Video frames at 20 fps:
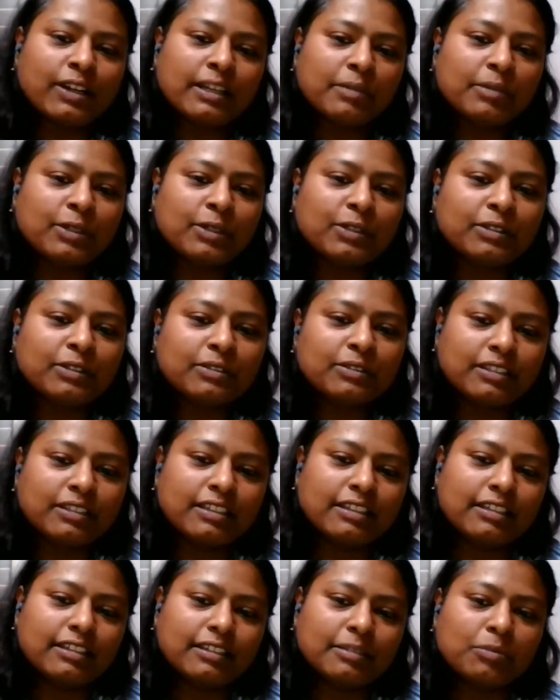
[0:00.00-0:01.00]
able to
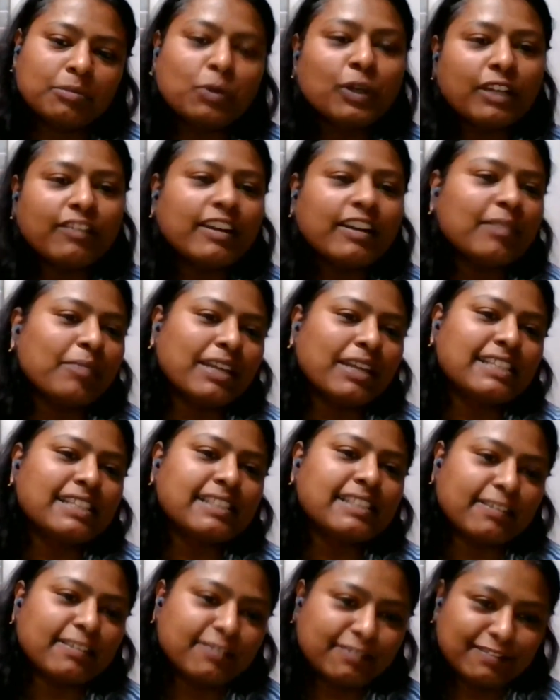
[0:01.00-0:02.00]
motivate
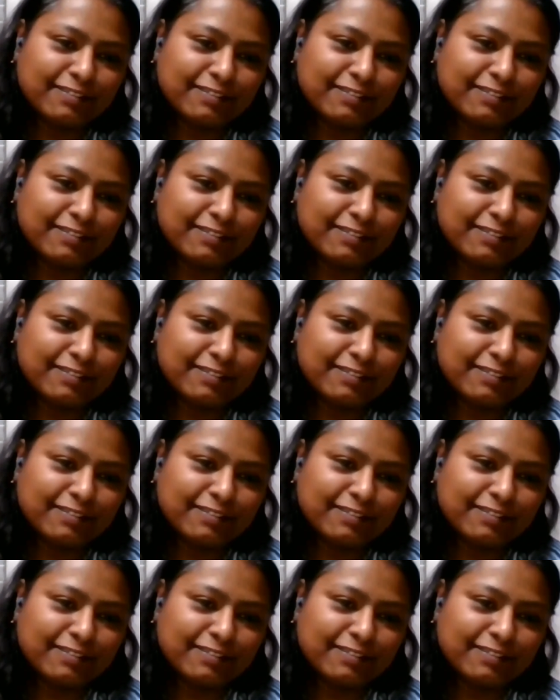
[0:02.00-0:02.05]
myself.